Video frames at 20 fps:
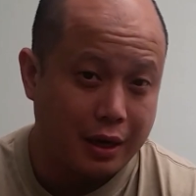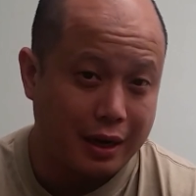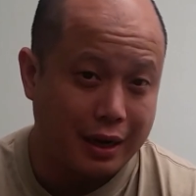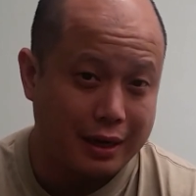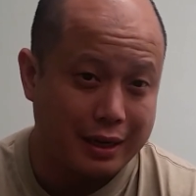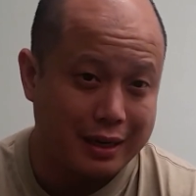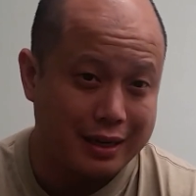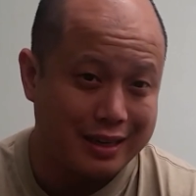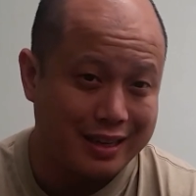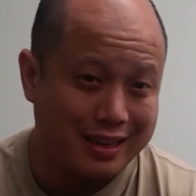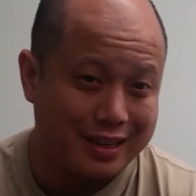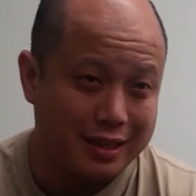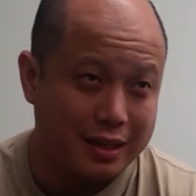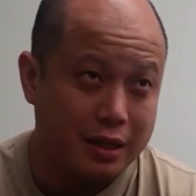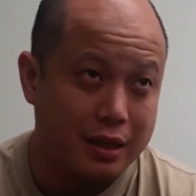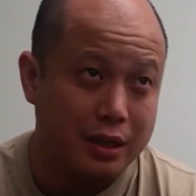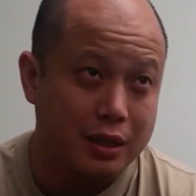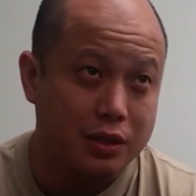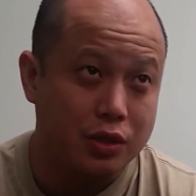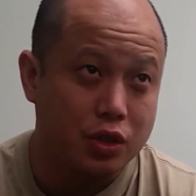I got an
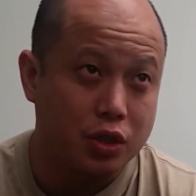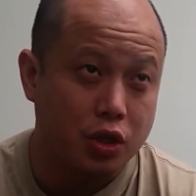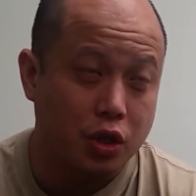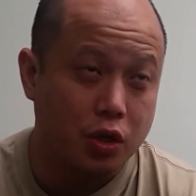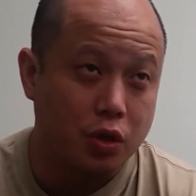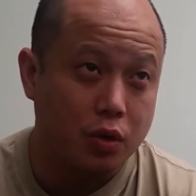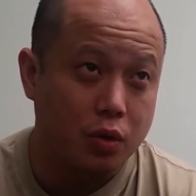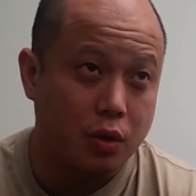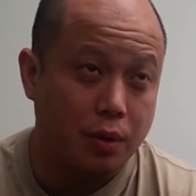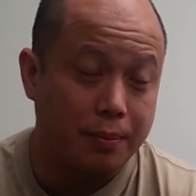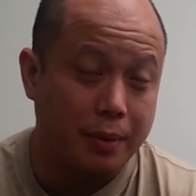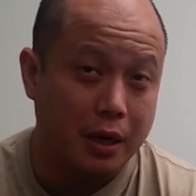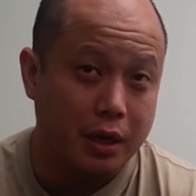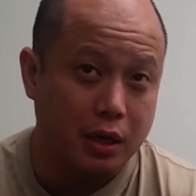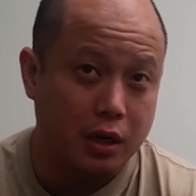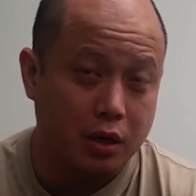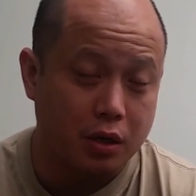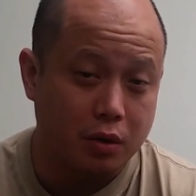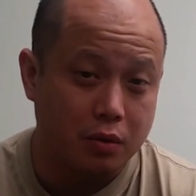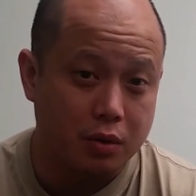ADN, so I'm not
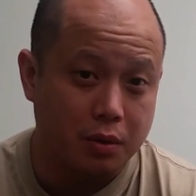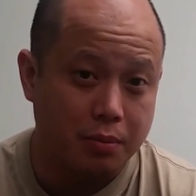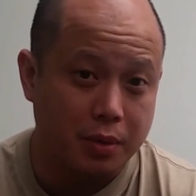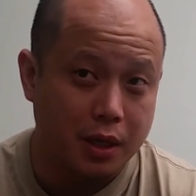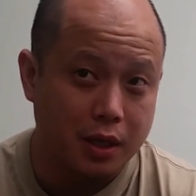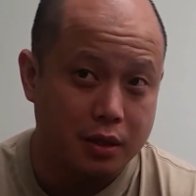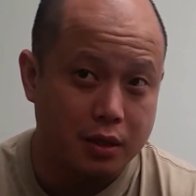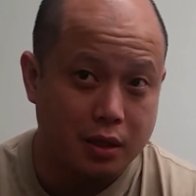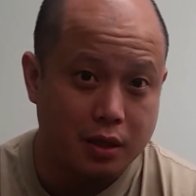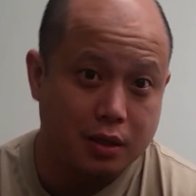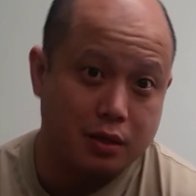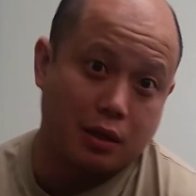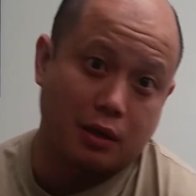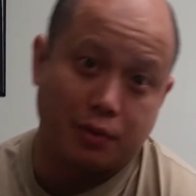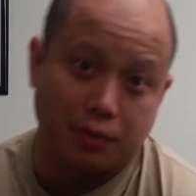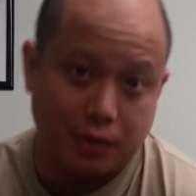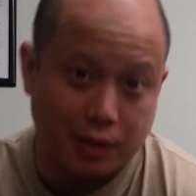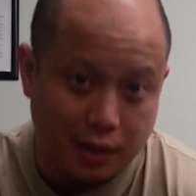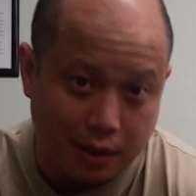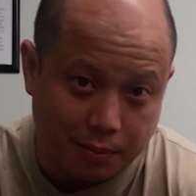going to go into BSN because I
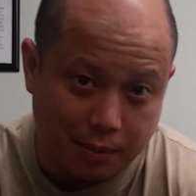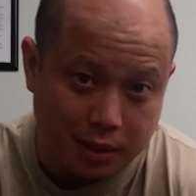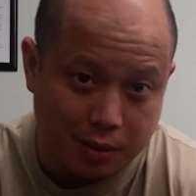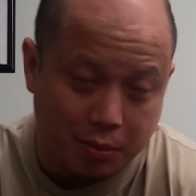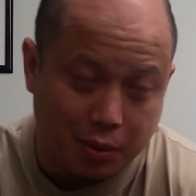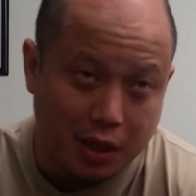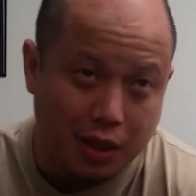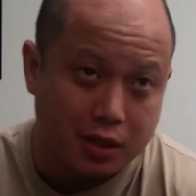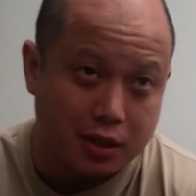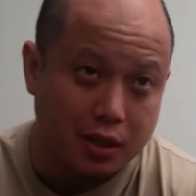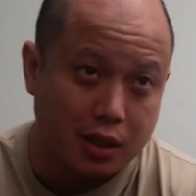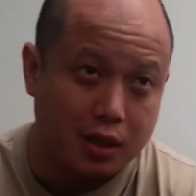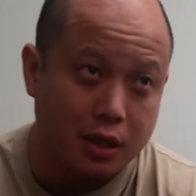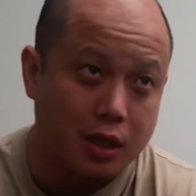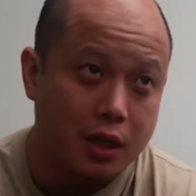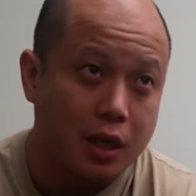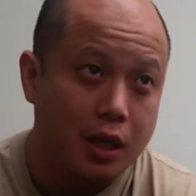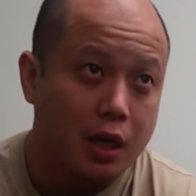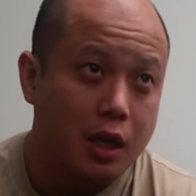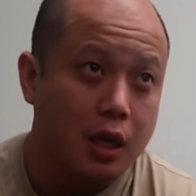don't know anything about the
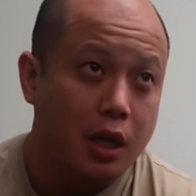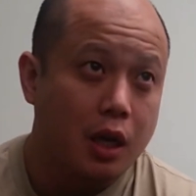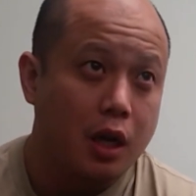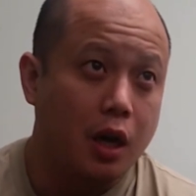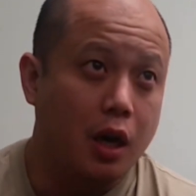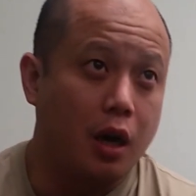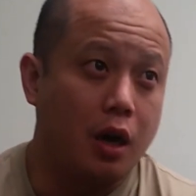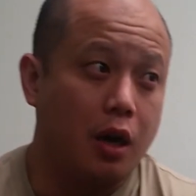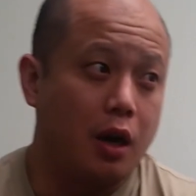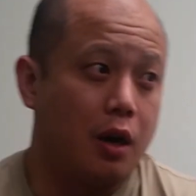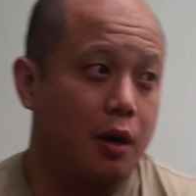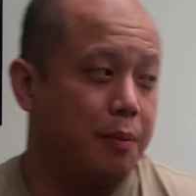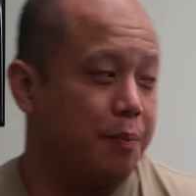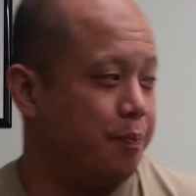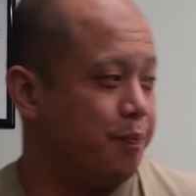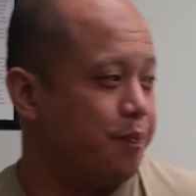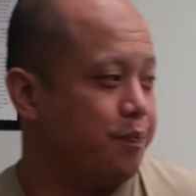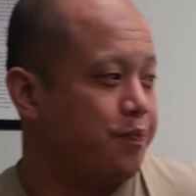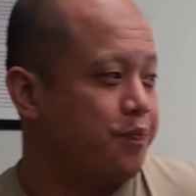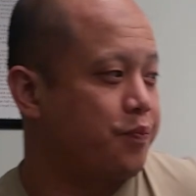BSN.
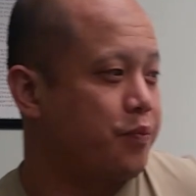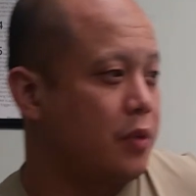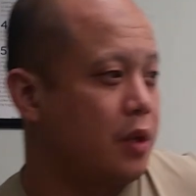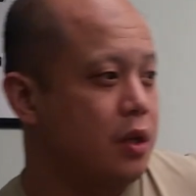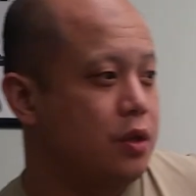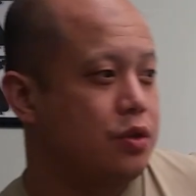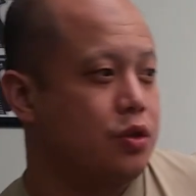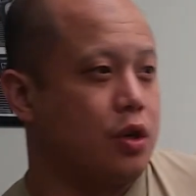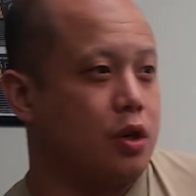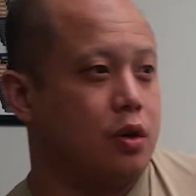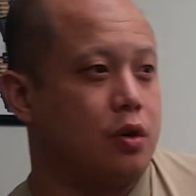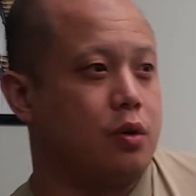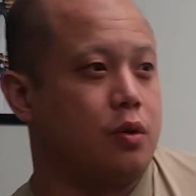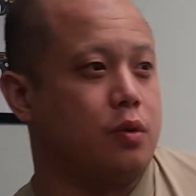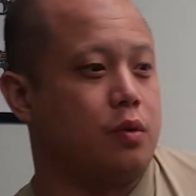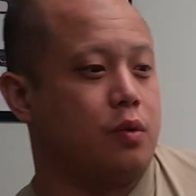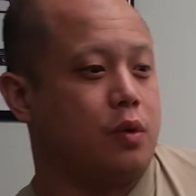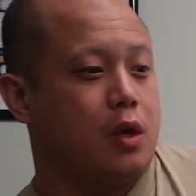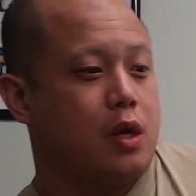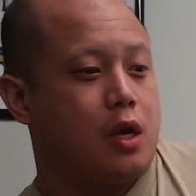
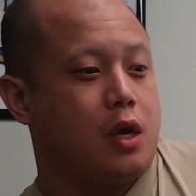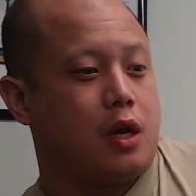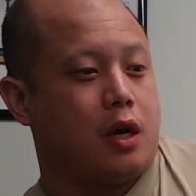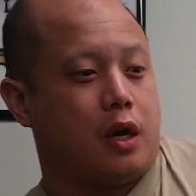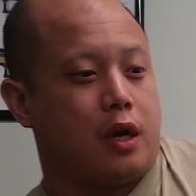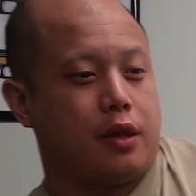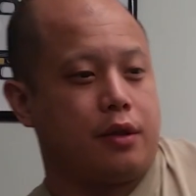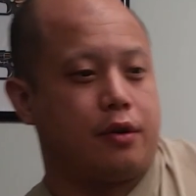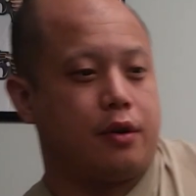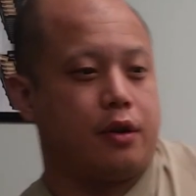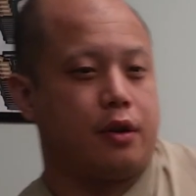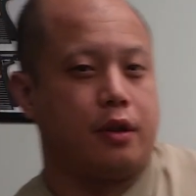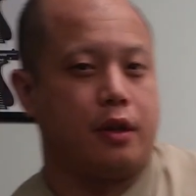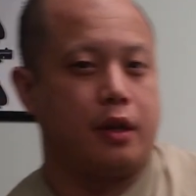So other